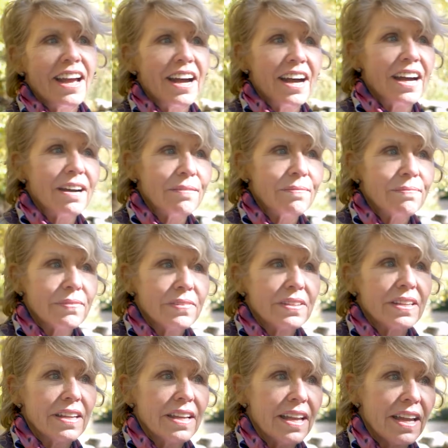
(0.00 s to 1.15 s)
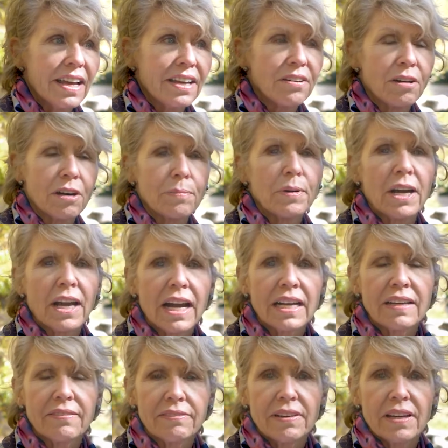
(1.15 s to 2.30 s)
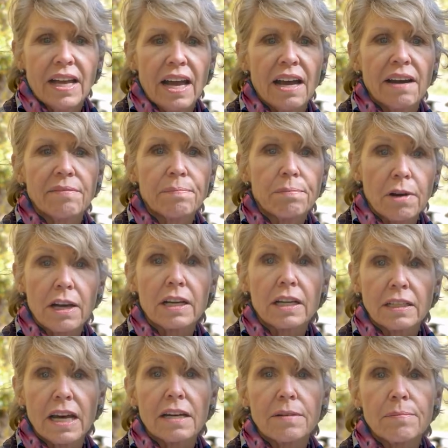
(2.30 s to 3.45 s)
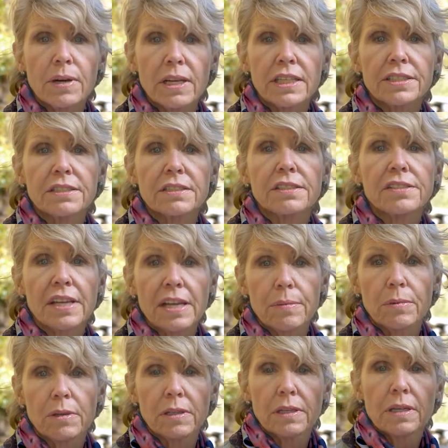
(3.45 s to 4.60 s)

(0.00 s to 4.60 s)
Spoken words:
and ARPA have brought a lot of money to the table